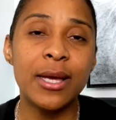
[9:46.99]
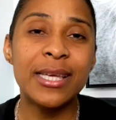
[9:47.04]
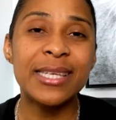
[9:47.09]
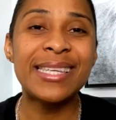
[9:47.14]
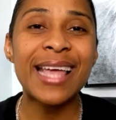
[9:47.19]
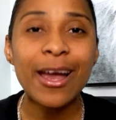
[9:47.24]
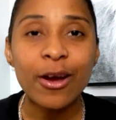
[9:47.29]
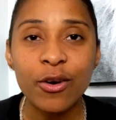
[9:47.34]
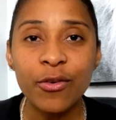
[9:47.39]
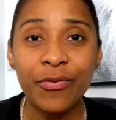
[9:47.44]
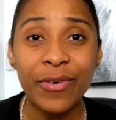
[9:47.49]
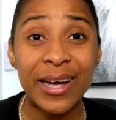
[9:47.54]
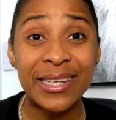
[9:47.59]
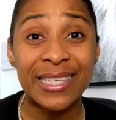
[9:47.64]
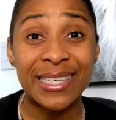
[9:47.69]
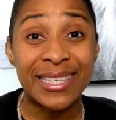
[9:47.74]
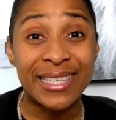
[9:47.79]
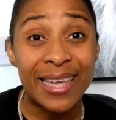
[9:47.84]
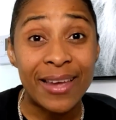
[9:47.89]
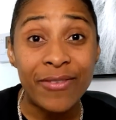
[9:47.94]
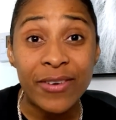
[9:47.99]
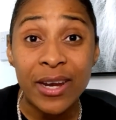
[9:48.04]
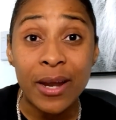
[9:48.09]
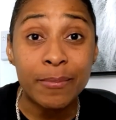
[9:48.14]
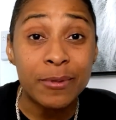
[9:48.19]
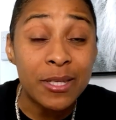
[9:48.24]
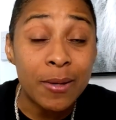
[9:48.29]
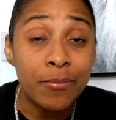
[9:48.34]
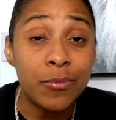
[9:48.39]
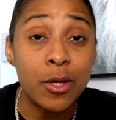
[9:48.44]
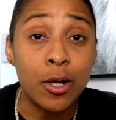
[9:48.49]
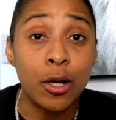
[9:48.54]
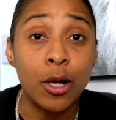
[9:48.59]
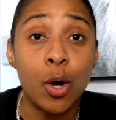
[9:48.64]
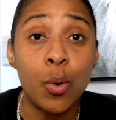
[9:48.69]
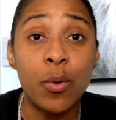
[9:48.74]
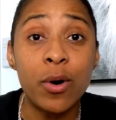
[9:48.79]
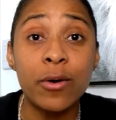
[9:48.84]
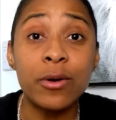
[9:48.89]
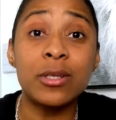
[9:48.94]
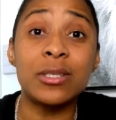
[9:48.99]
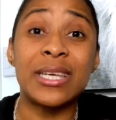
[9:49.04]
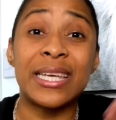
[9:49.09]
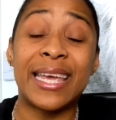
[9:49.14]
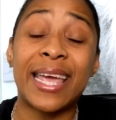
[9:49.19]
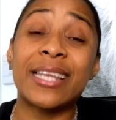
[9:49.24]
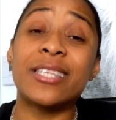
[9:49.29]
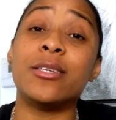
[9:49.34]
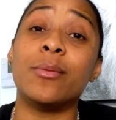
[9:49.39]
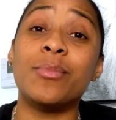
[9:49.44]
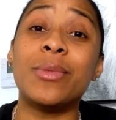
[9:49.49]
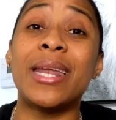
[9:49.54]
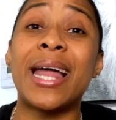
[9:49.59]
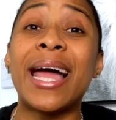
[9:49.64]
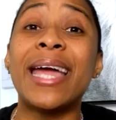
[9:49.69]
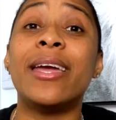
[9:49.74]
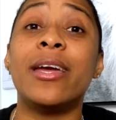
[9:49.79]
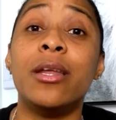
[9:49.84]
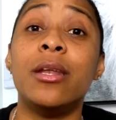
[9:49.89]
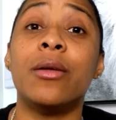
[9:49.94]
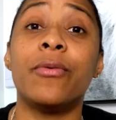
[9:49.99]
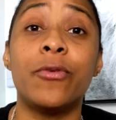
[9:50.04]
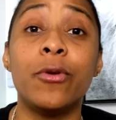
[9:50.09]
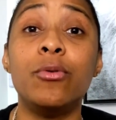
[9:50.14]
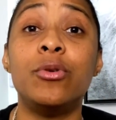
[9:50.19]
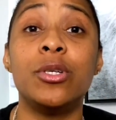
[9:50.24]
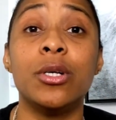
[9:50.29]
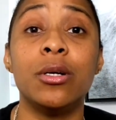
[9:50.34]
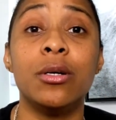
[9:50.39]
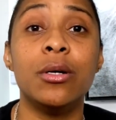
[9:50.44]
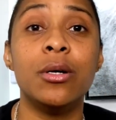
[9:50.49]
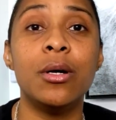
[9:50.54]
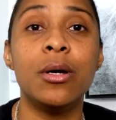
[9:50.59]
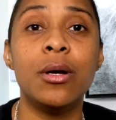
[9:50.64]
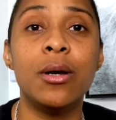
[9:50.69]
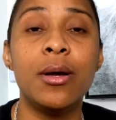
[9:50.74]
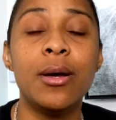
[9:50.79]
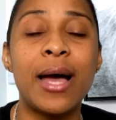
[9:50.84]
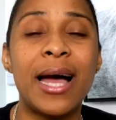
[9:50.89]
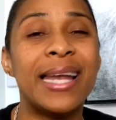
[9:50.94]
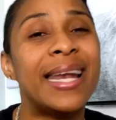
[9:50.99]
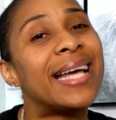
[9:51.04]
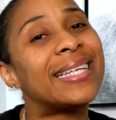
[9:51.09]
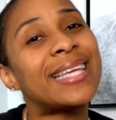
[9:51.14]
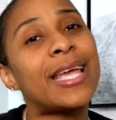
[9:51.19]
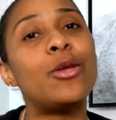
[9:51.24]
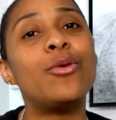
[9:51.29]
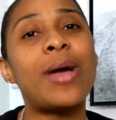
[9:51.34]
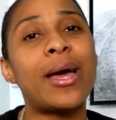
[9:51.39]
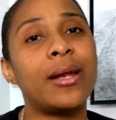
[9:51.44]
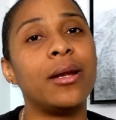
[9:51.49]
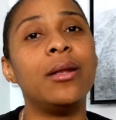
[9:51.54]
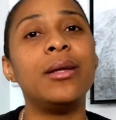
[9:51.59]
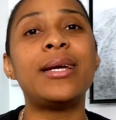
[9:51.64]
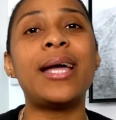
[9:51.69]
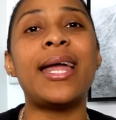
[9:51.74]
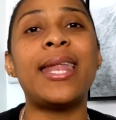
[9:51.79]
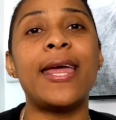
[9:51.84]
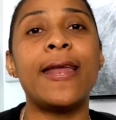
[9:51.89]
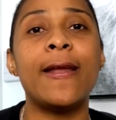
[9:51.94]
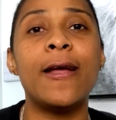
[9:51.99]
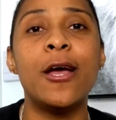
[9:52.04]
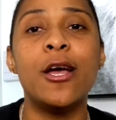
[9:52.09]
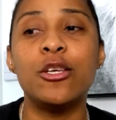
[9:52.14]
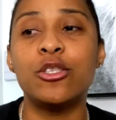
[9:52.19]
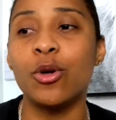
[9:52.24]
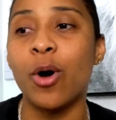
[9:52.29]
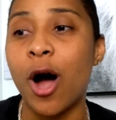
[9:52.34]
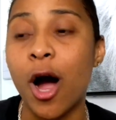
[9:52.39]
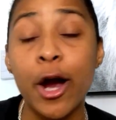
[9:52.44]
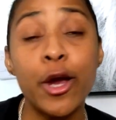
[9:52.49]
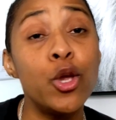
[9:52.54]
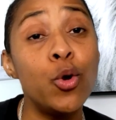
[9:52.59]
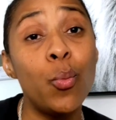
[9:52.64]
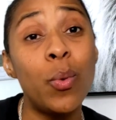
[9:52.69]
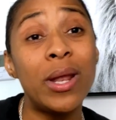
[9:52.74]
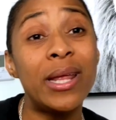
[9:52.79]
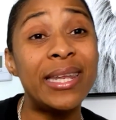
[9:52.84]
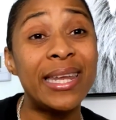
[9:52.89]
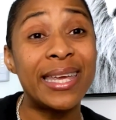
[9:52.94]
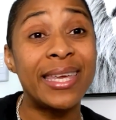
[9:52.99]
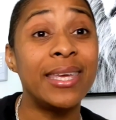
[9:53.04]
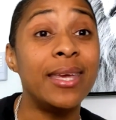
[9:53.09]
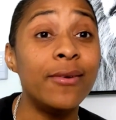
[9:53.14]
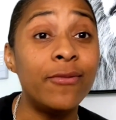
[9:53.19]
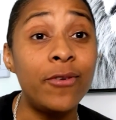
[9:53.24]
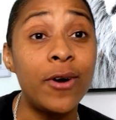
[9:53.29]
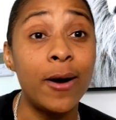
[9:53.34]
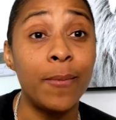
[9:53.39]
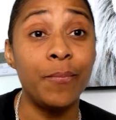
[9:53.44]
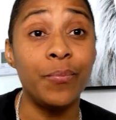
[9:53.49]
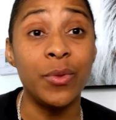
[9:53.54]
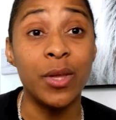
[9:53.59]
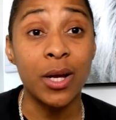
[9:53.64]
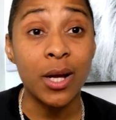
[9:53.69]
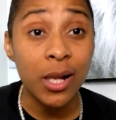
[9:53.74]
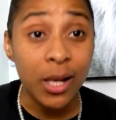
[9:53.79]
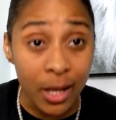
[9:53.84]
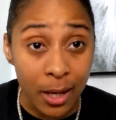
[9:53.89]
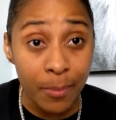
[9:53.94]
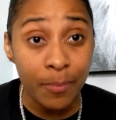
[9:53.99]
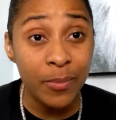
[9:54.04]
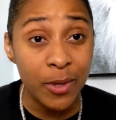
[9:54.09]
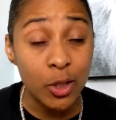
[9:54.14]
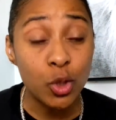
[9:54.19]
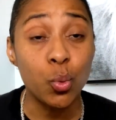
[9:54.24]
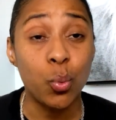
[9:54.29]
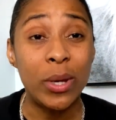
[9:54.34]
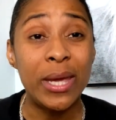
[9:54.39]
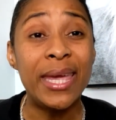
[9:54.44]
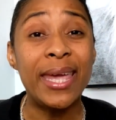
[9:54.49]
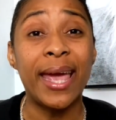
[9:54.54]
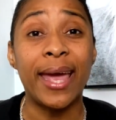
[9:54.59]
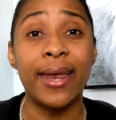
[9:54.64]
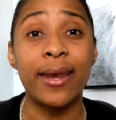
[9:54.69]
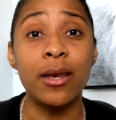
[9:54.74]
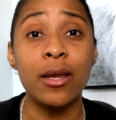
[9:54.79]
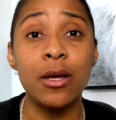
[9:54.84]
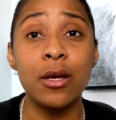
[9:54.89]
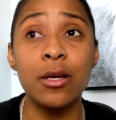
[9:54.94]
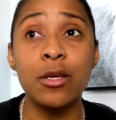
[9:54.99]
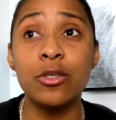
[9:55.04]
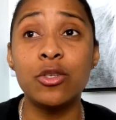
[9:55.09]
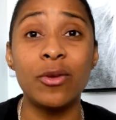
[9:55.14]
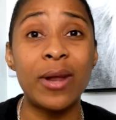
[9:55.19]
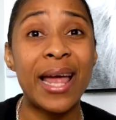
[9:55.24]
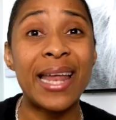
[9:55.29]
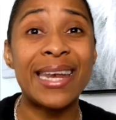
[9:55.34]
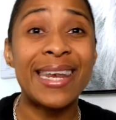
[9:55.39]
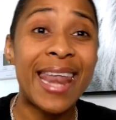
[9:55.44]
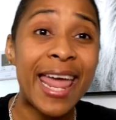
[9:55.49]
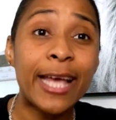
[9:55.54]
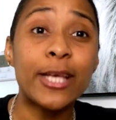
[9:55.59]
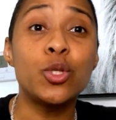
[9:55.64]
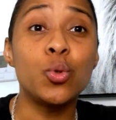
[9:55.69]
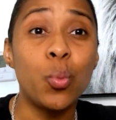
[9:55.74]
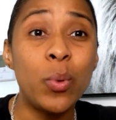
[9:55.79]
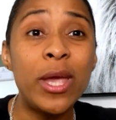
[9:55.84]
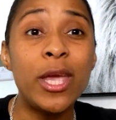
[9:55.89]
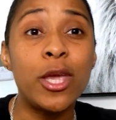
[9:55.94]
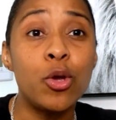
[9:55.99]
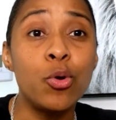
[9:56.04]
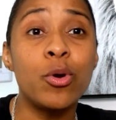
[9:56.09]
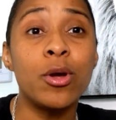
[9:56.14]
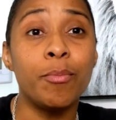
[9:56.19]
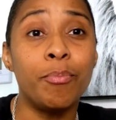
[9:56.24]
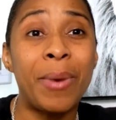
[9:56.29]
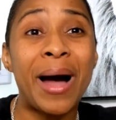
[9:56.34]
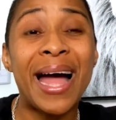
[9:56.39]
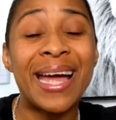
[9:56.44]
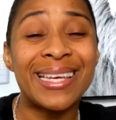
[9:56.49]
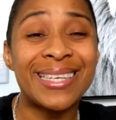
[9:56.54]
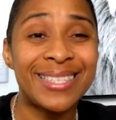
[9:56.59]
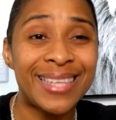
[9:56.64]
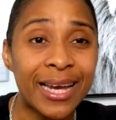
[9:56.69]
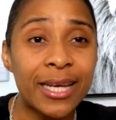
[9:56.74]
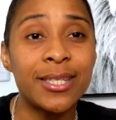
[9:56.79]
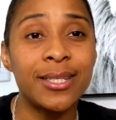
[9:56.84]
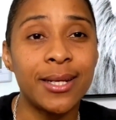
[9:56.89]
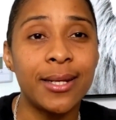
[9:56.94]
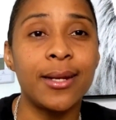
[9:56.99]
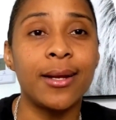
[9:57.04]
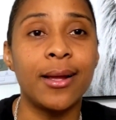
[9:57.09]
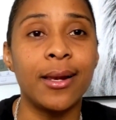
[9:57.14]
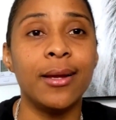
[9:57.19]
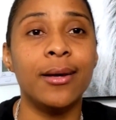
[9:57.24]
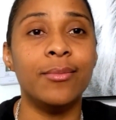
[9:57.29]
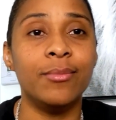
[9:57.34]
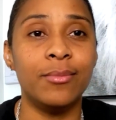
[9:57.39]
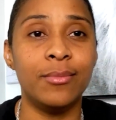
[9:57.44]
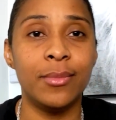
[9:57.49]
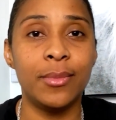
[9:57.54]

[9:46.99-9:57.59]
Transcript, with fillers: Sacrifice is giving up something lower to get something higher in the future. And that's how you got to look at it. So, are you willing to give up the club this weekend so that next week you can buy a section in the club?